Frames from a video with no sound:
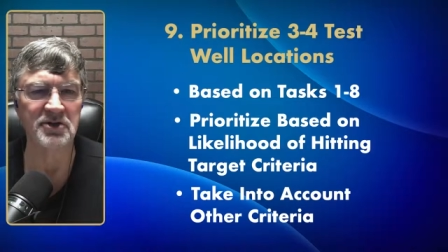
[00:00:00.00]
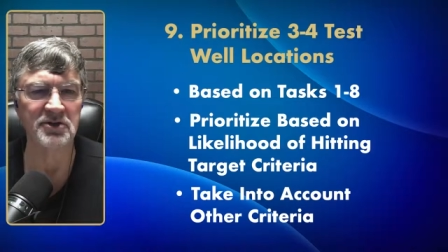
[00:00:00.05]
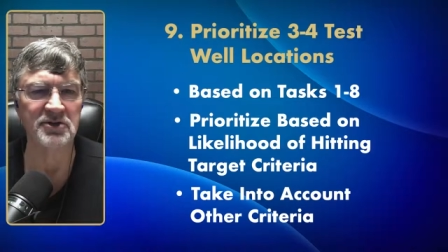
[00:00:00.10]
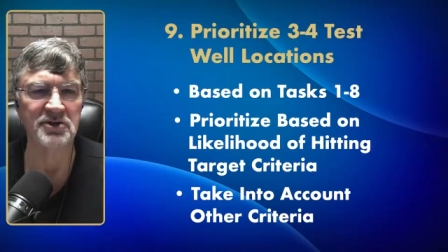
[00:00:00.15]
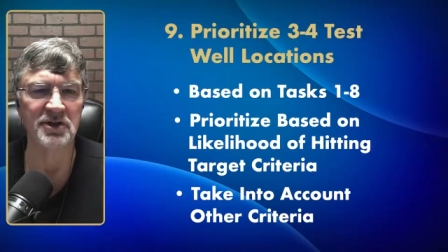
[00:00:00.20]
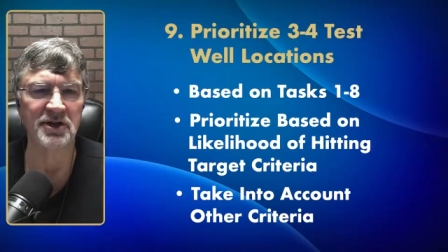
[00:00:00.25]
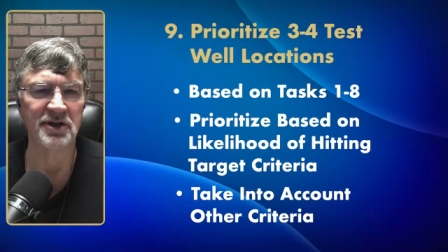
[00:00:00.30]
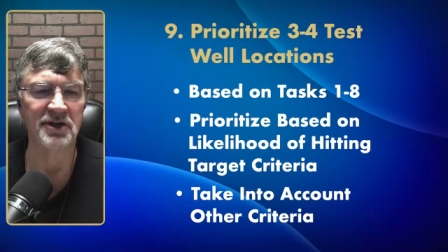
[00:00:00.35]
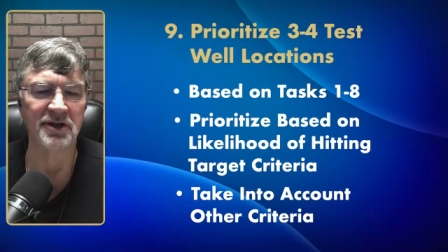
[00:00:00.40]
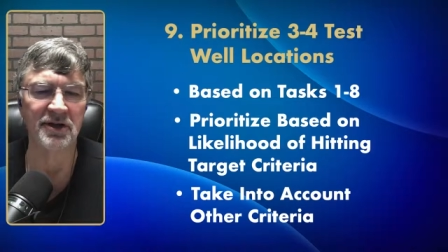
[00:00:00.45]

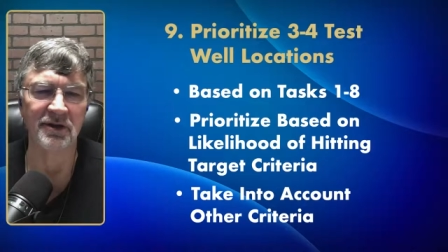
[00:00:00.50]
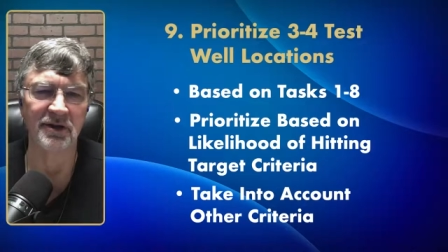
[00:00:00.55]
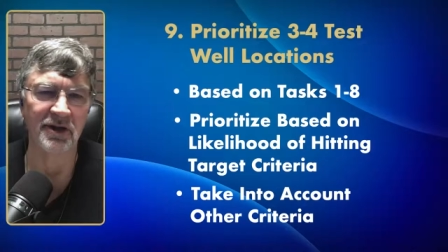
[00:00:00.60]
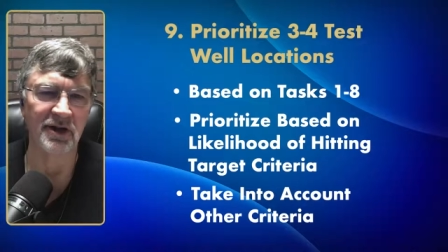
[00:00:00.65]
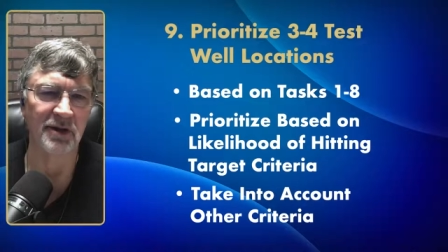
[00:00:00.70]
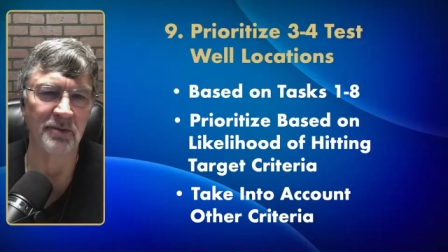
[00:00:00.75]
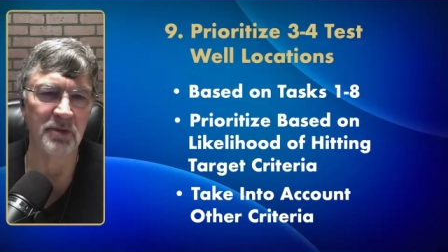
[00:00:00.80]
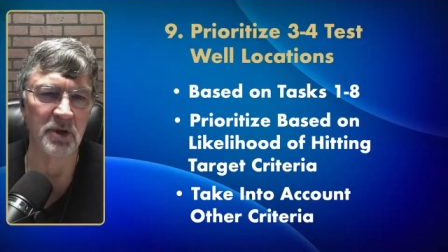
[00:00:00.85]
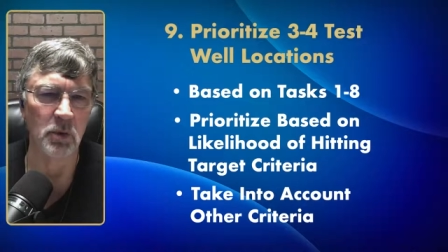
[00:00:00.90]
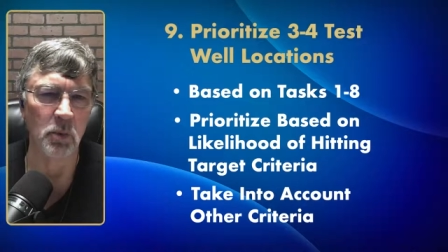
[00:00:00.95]
that's
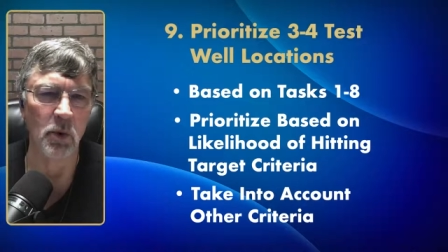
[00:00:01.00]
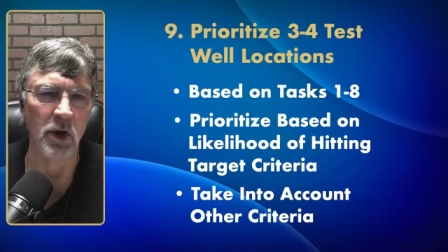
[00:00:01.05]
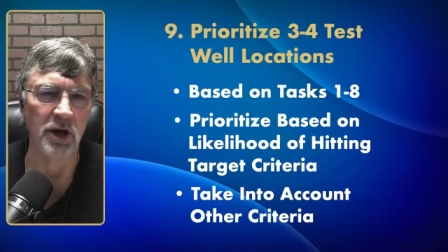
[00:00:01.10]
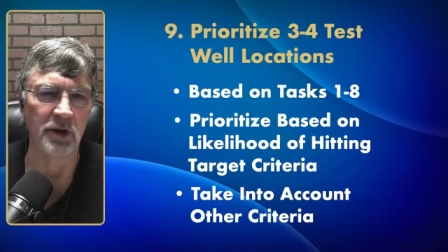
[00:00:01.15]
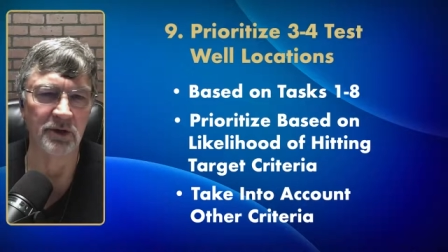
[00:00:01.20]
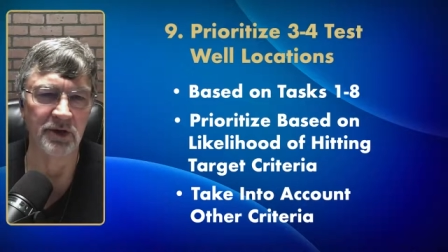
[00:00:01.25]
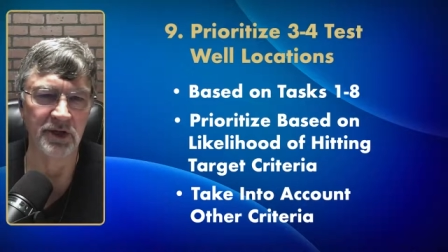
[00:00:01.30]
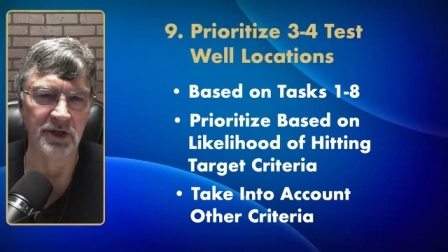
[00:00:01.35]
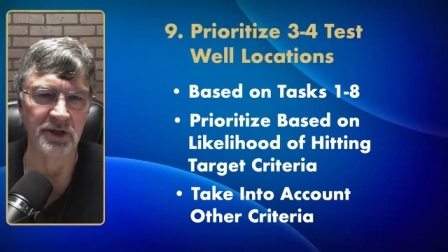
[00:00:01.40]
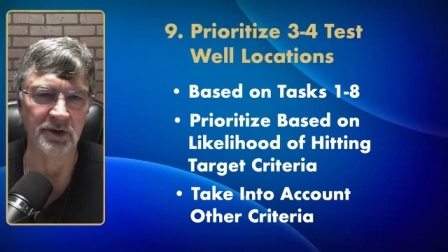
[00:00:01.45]
usually going to
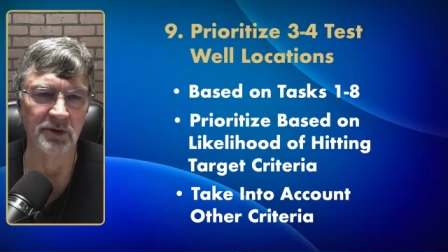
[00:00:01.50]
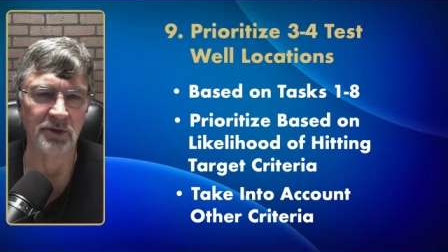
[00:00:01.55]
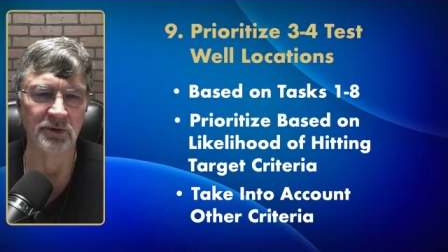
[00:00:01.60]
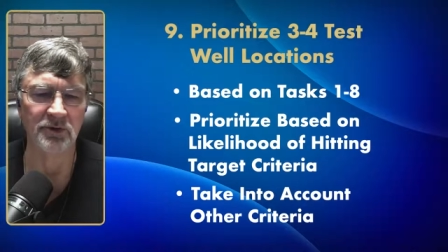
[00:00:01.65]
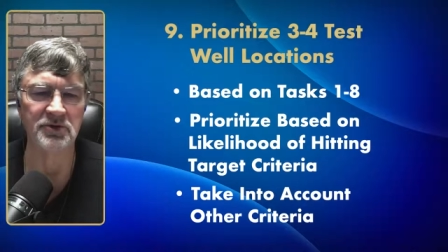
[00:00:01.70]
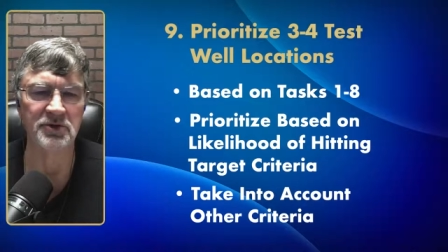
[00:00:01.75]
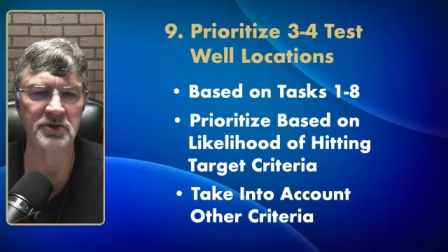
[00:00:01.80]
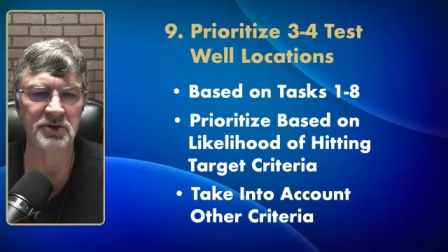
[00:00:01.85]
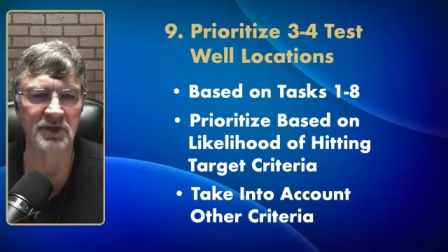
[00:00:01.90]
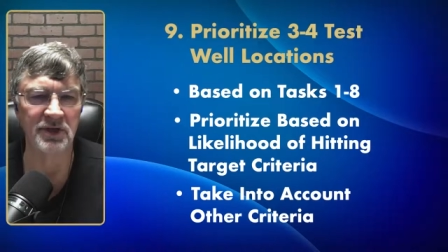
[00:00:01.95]
be well
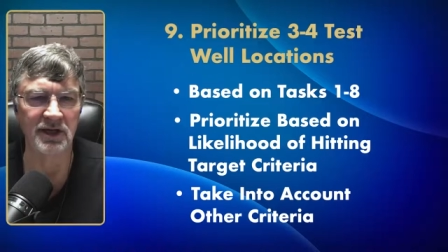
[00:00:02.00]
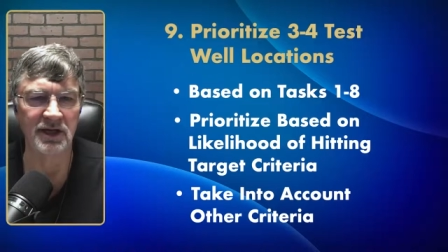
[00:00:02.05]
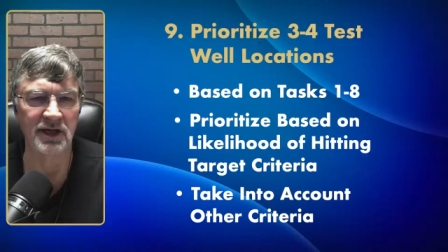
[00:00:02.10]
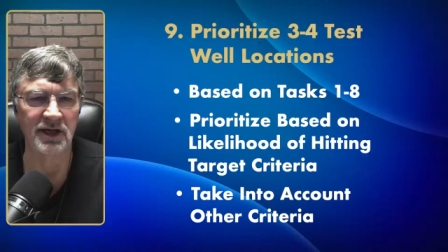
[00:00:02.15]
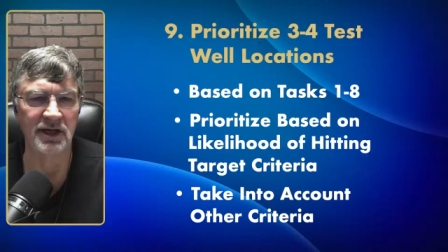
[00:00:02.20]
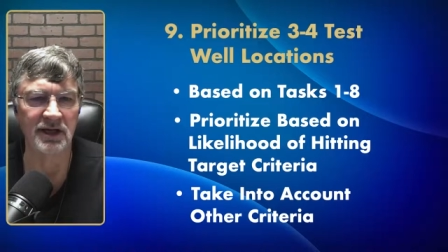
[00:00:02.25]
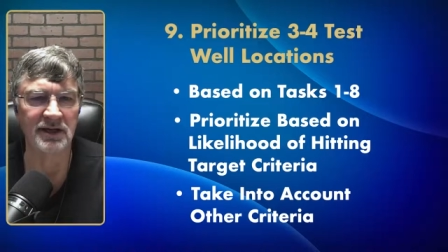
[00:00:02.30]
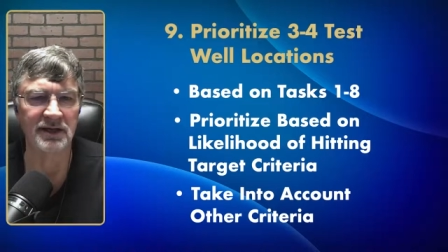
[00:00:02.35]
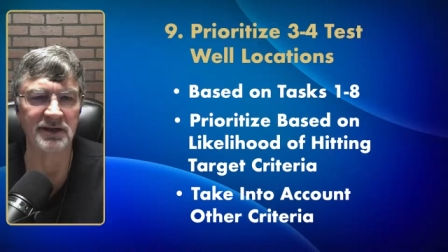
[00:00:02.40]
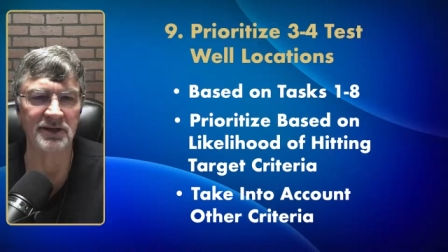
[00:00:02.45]
yields,